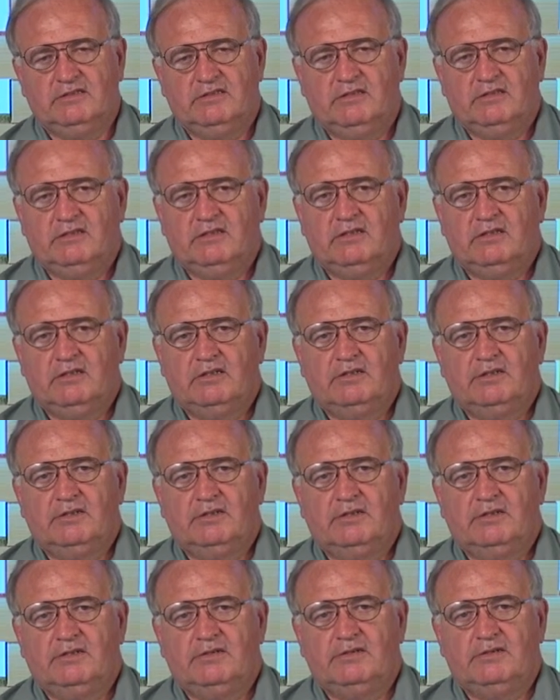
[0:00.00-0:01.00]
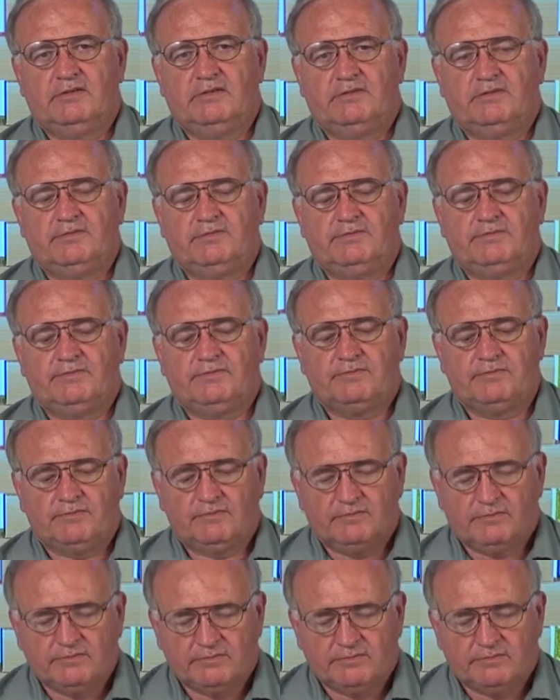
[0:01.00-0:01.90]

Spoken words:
Nothing is said.